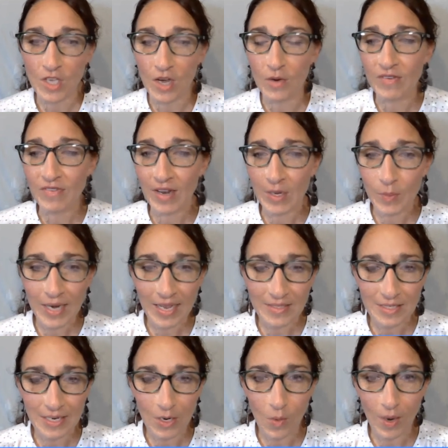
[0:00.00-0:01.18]
so if anyone
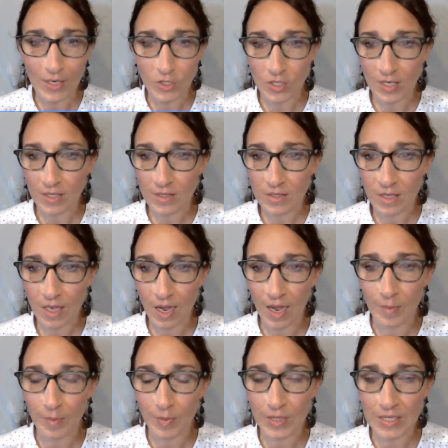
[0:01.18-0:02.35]
has any questions
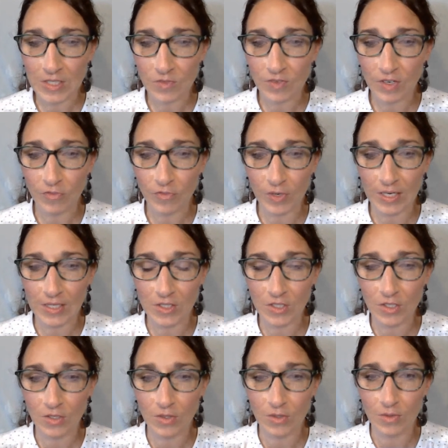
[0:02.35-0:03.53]
um, please feel free
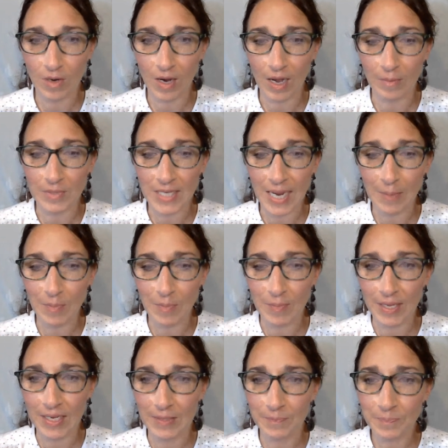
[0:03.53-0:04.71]
to um, type
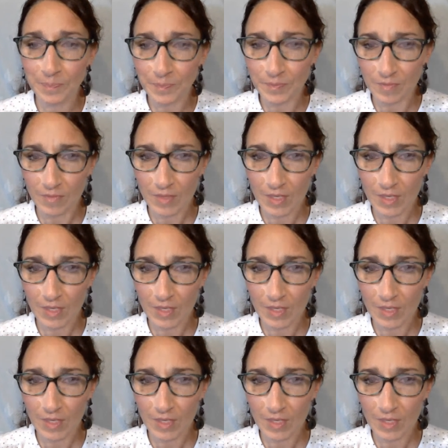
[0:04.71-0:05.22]
them in